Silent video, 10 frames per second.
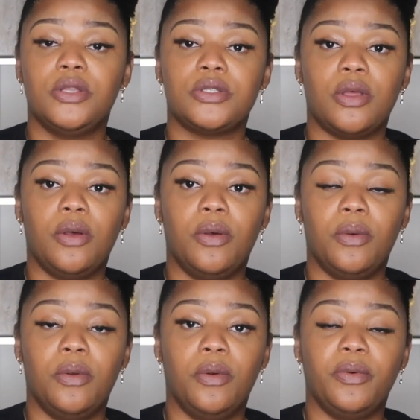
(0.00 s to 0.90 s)

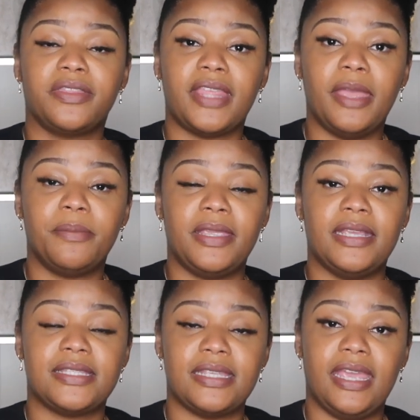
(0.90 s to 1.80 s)
So with that
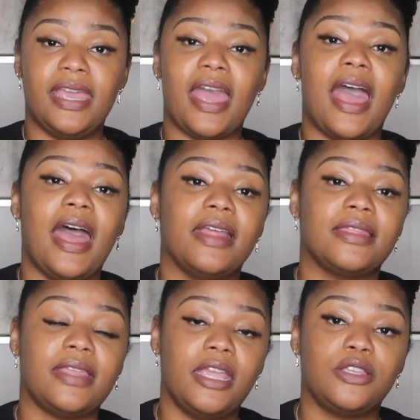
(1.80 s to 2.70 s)
being said, I
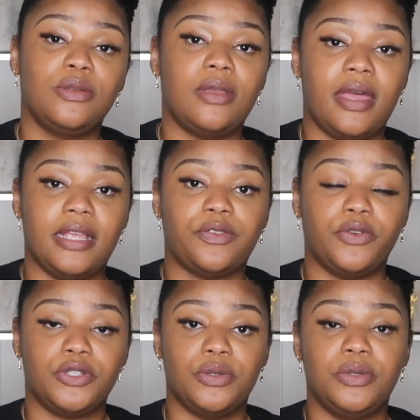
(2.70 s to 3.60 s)
thank you guys
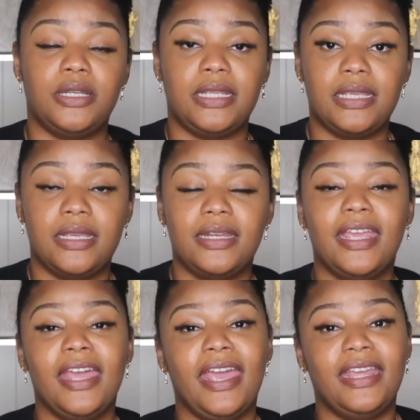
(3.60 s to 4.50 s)
for tuning in
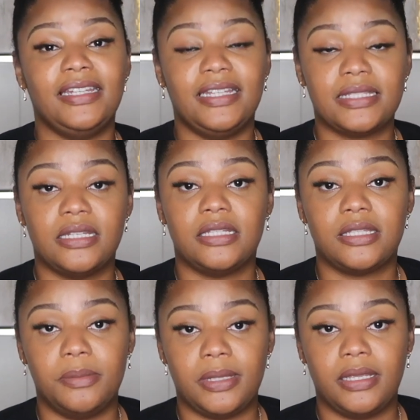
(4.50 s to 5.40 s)
and listening
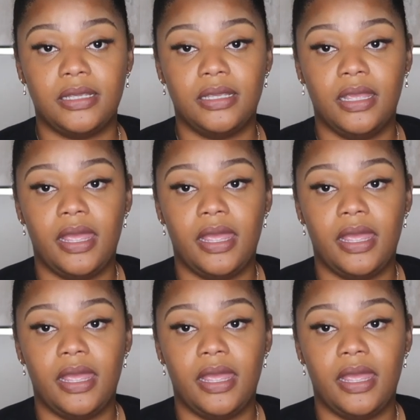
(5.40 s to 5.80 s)
to me,